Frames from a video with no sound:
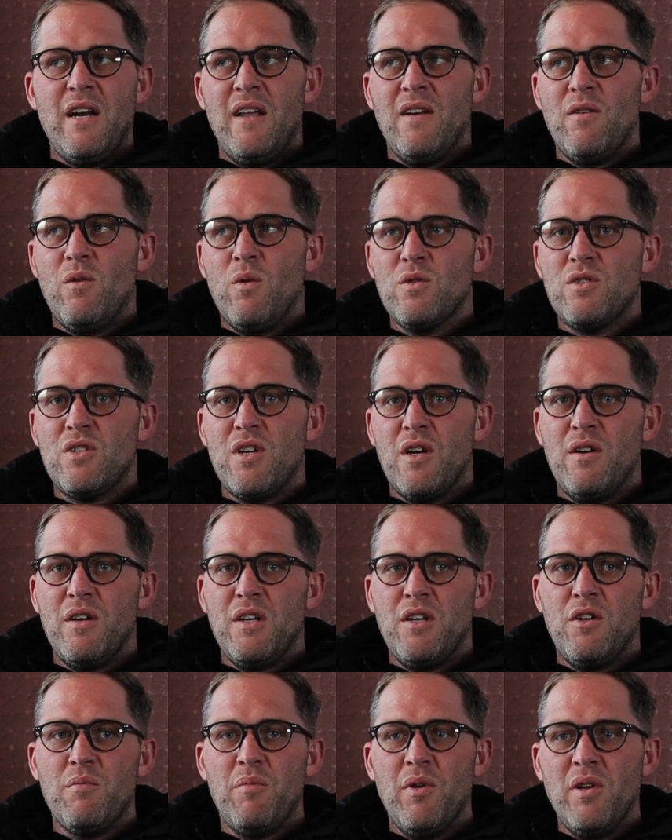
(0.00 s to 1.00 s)
then
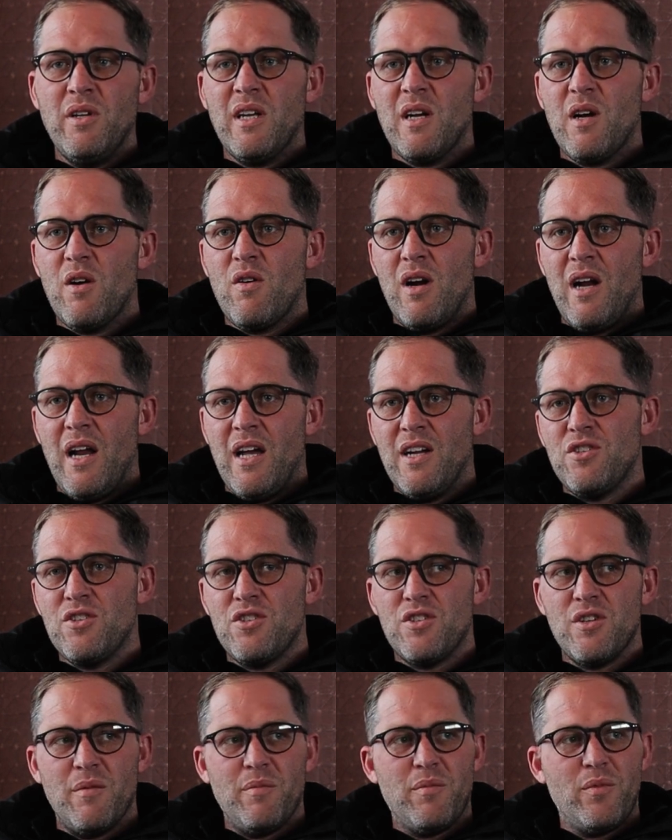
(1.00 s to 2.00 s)
also you're building a
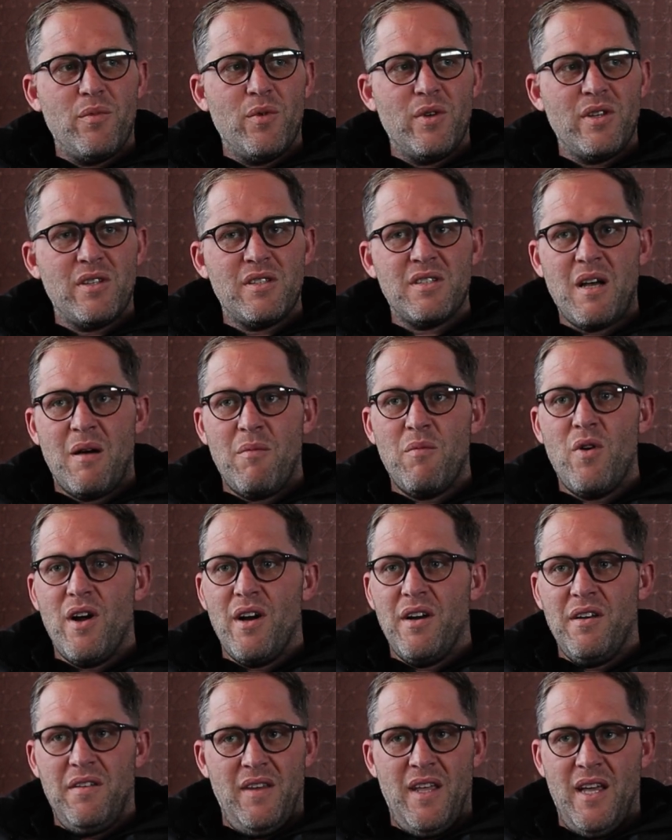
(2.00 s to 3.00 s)
relationship with
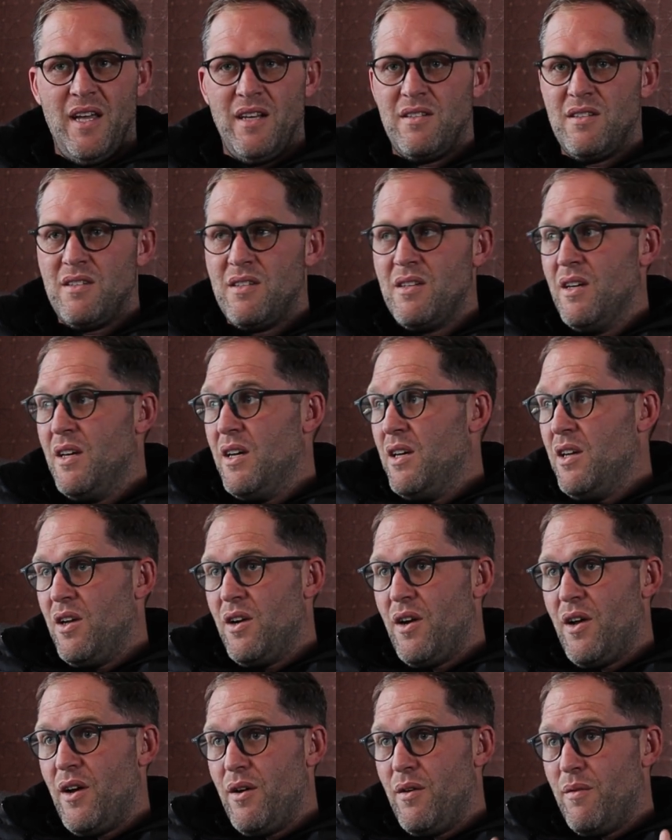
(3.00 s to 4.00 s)
someone that's,
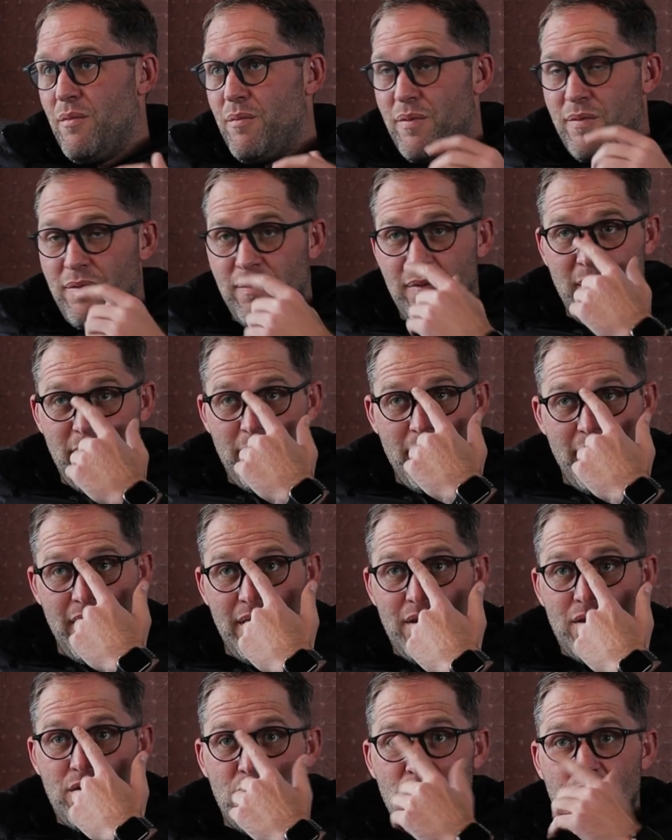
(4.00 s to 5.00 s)
you know,
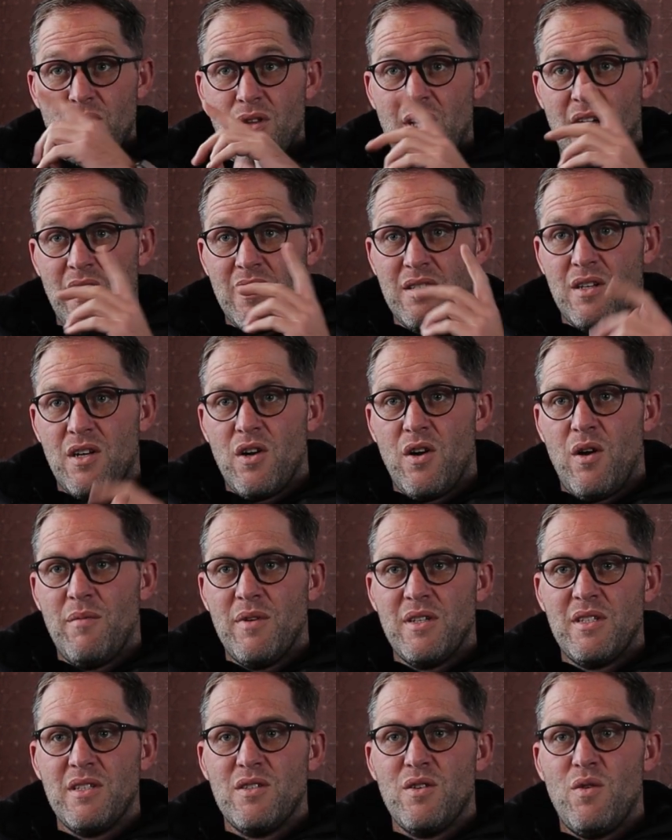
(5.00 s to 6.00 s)
flipping 2,000
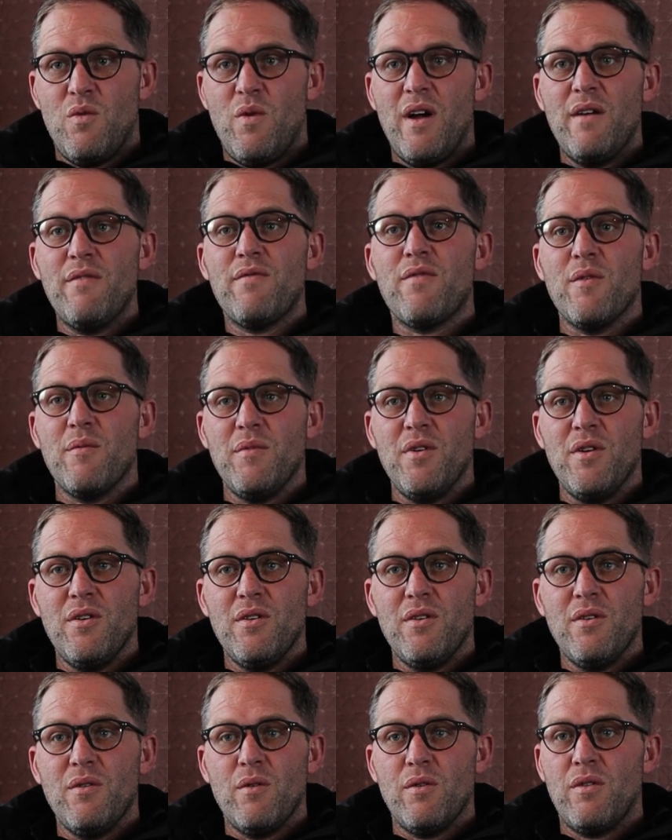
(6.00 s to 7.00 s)
kilometers away from
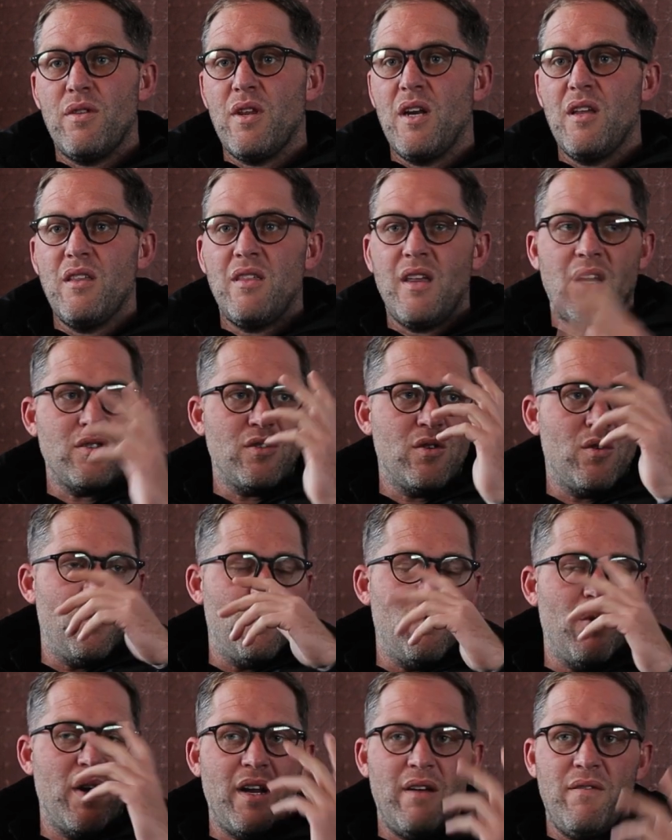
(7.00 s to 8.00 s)
you, or 3,000,
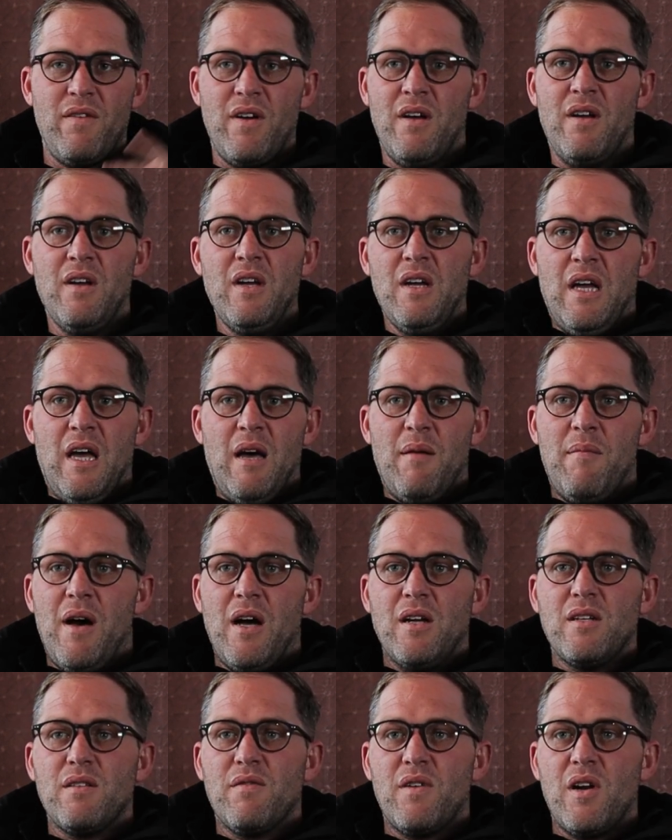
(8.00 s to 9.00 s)
or whatever
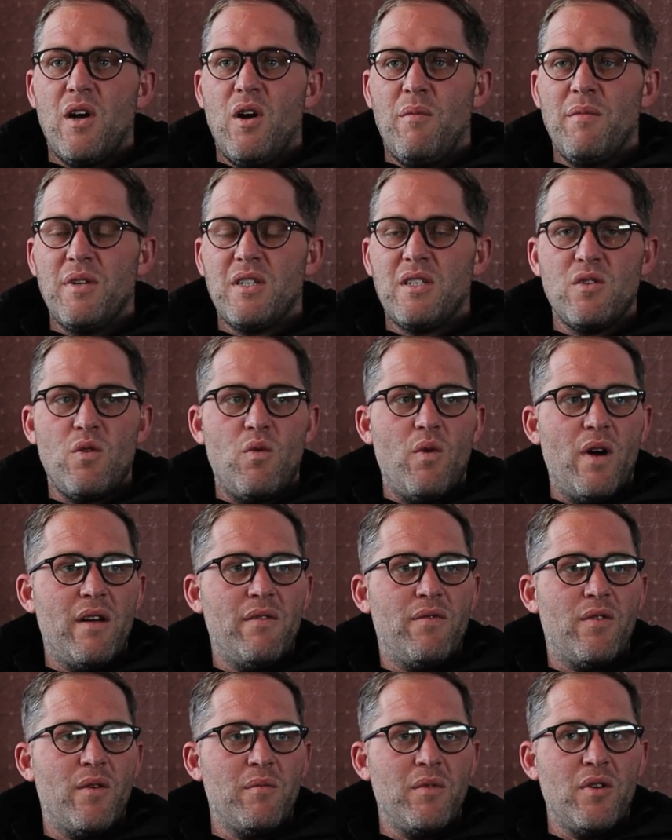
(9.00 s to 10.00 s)
amount of kilometers
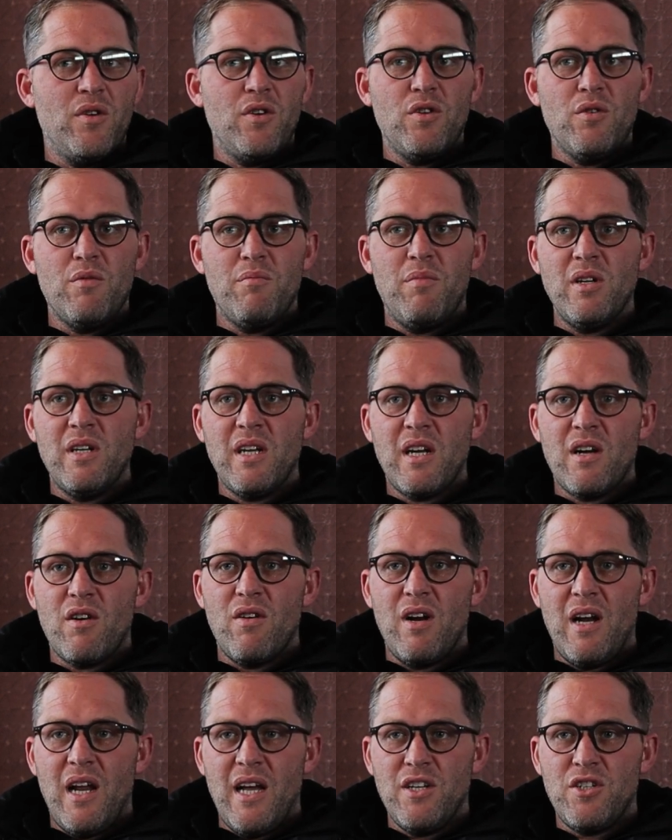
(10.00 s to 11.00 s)
away from you. You're building
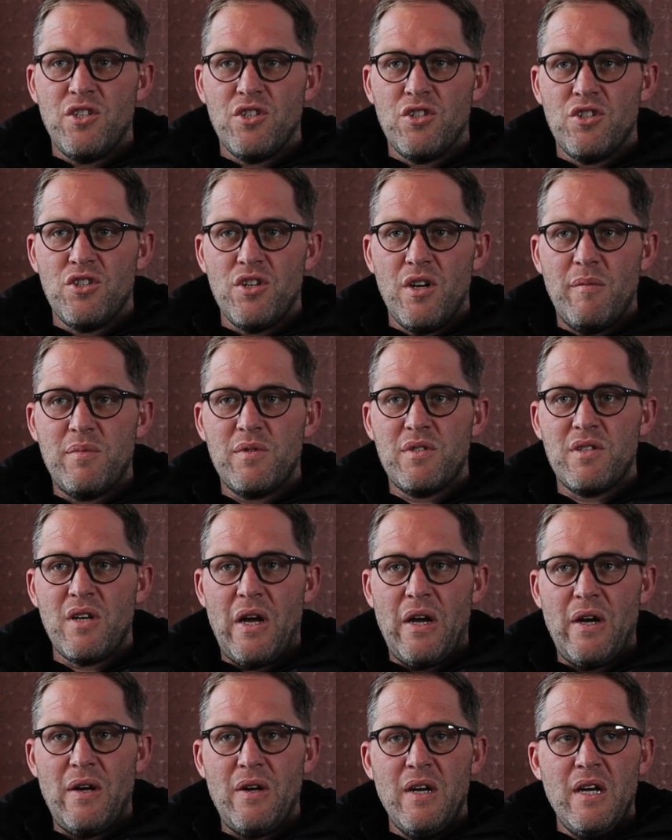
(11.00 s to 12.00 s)
a relationship.
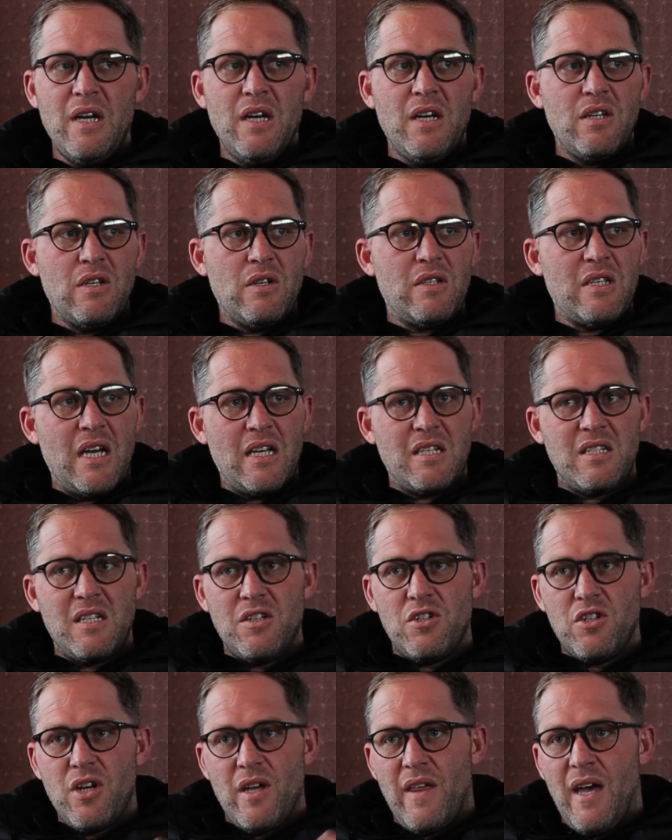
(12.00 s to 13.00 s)
So you suss
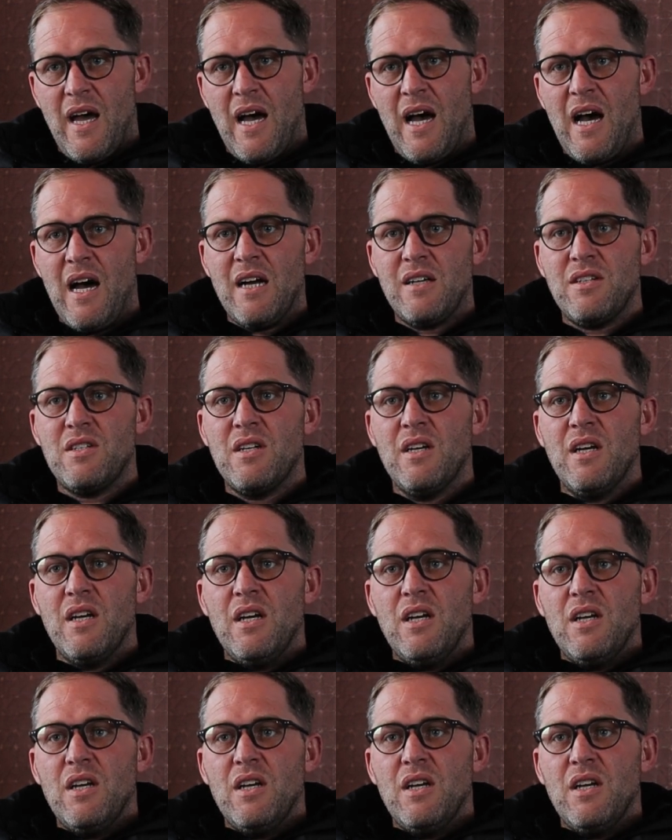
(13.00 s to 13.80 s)
each other out.